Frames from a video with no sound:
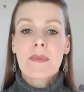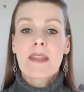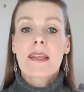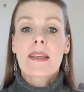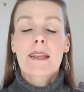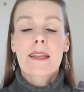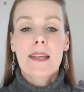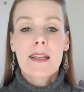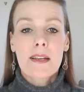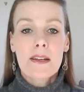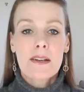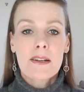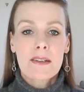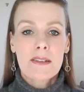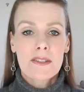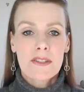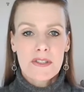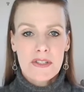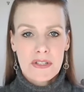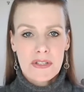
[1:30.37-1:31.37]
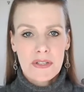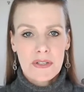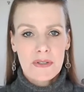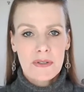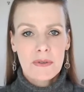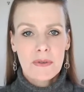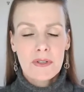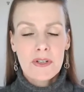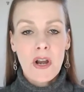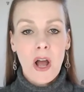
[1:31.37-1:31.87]
here
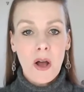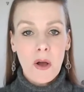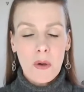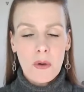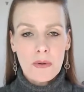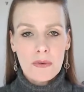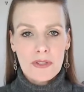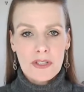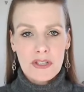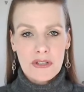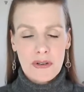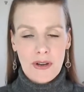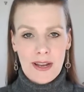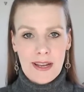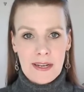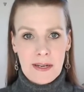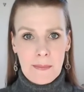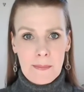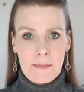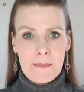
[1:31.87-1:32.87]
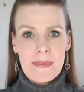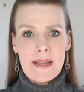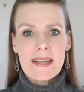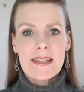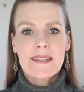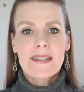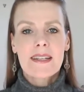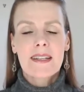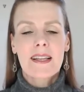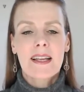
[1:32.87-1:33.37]
to not only create an
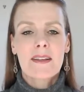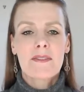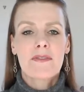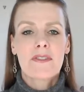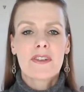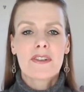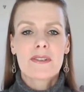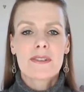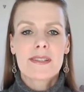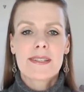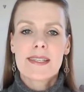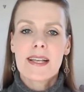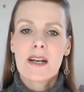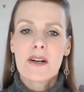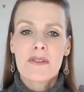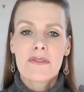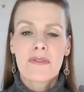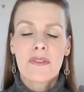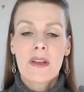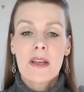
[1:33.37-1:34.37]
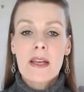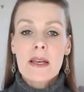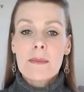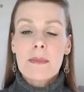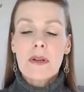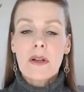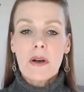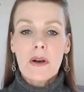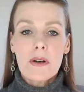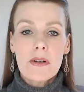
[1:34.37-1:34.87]
amazing life for yourself,
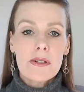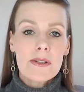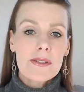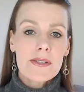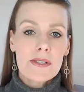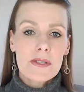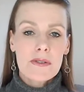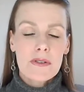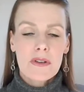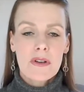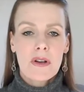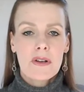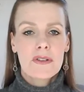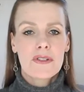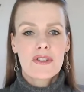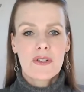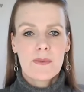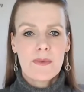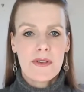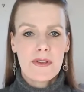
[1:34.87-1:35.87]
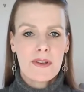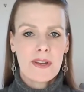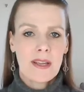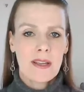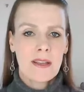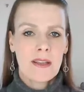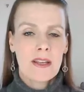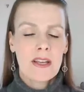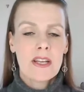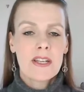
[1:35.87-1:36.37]
but also
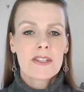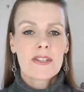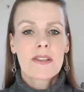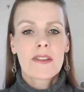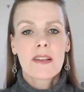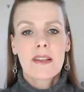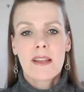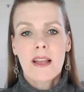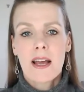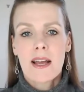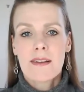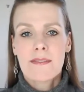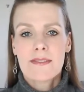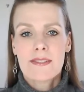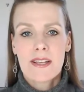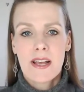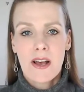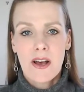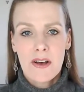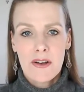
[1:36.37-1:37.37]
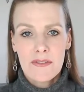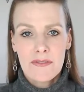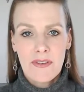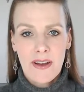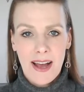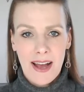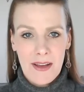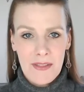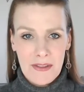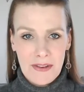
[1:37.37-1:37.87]
contributing to the lives of
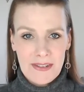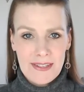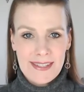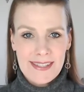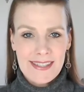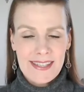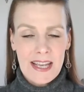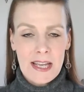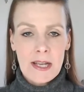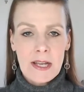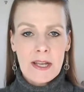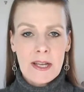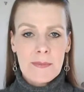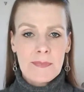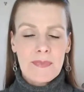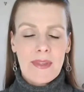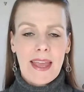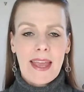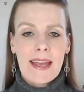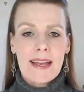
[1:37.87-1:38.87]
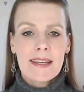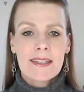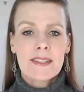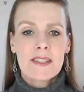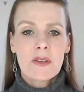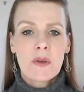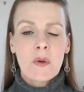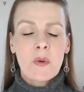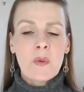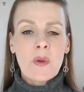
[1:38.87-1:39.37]
others. And
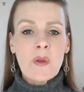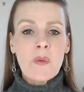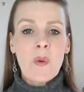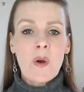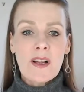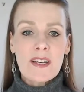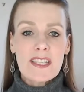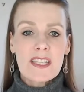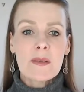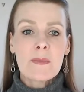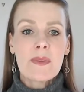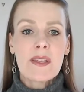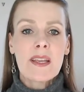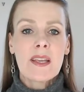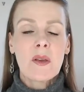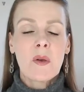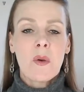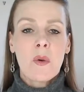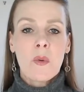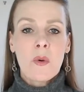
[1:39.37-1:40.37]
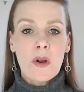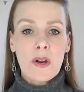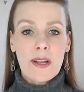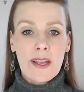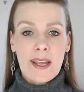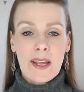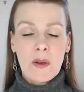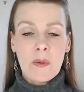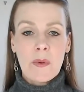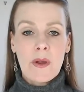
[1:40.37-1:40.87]
we want to be
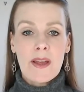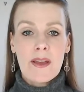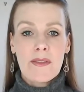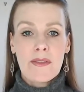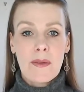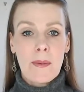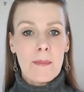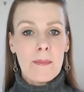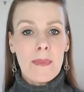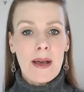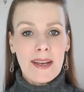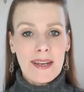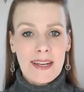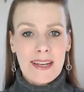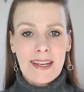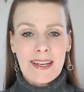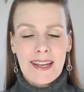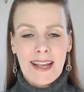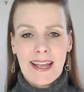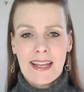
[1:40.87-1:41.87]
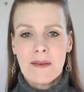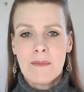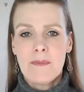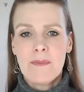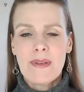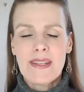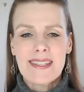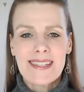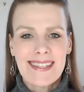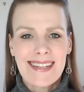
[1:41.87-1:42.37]
working with money and
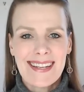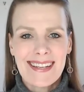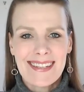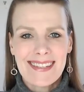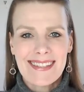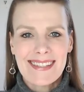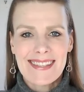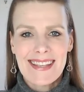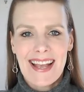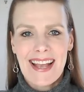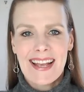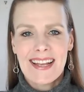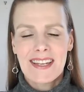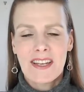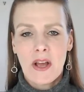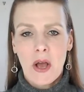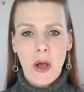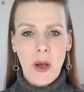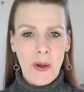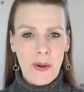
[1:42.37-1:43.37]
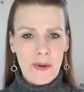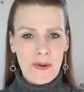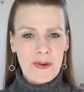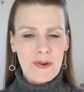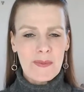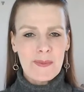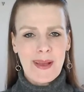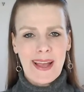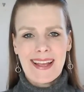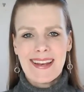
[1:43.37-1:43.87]
business and
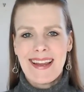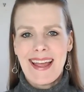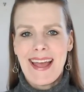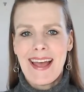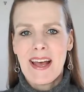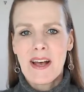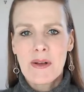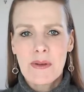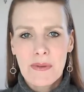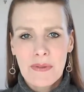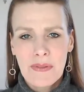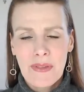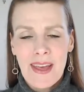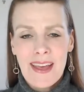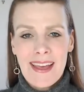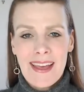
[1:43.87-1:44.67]
home and health